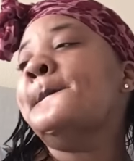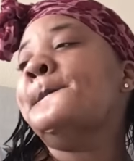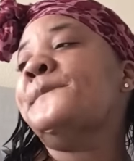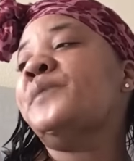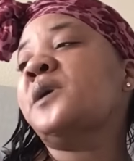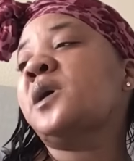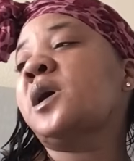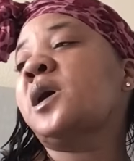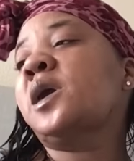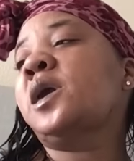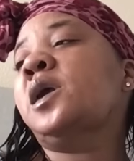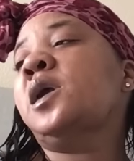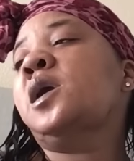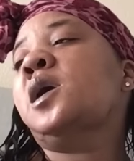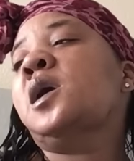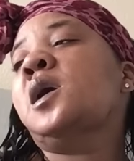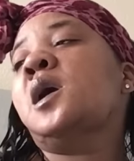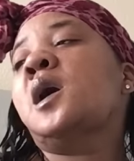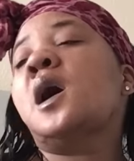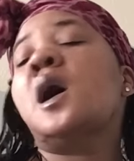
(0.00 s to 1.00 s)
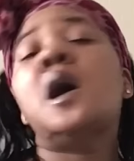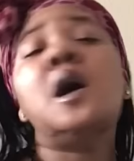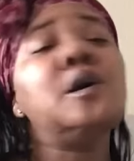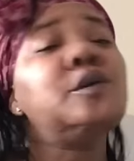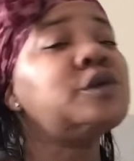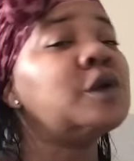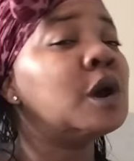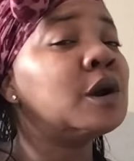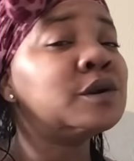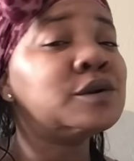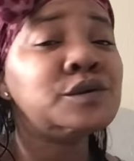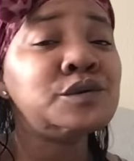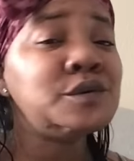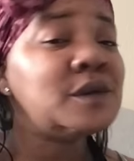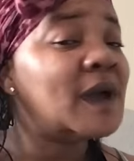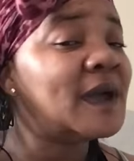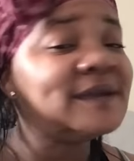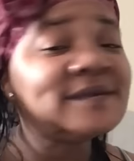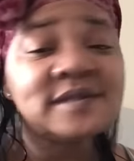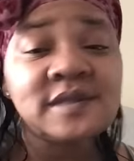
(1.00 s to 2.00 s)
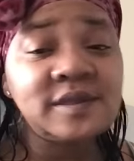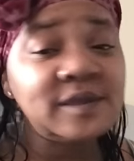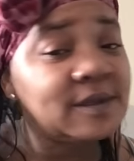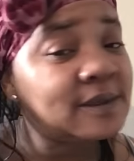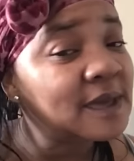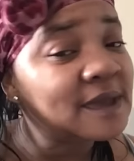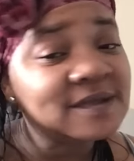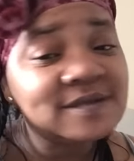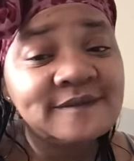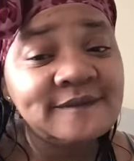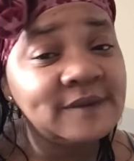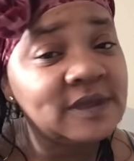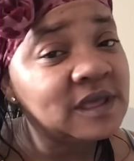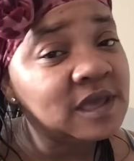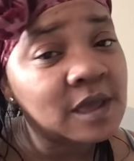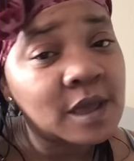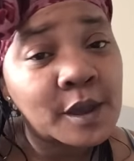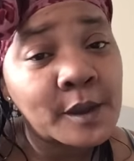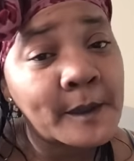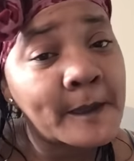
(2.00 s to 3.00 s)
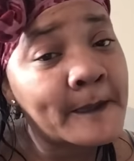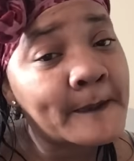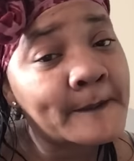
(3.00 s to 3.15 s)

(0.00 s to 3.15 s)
But I'll talk to you guys in the next video.